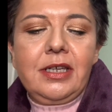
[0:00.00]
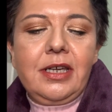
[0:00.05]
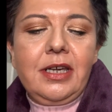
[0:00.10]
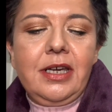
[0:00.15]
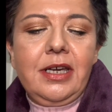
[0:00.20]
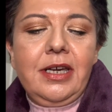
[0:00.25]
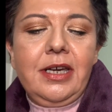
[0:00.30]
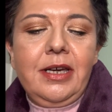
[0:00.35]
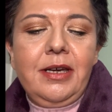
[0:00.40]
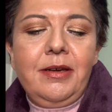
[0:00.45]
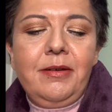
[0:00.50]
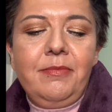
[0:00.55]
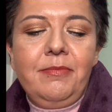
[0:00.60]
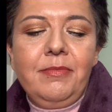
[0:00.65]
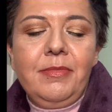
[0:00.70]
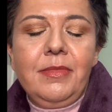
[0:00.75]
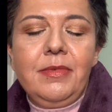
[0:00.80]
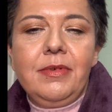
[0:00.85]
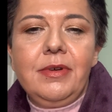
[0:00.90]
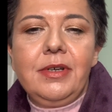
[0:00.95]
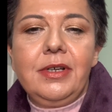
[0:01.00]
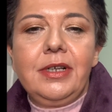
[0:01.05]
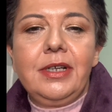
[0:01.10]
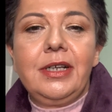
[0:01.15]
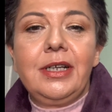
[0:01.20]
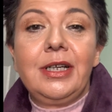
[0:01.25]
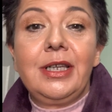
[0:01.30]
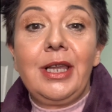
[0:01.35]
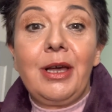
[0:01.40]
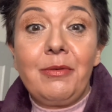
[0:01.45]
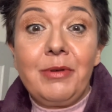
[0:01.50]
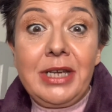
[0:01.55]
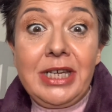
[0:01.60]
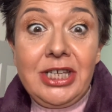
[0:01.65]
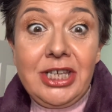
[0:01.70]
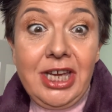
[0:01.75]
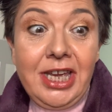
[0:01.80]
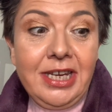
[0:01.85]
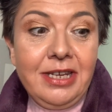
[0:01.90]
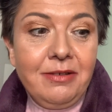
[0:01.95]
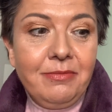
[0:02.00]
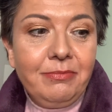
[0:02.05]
Glowing Jen.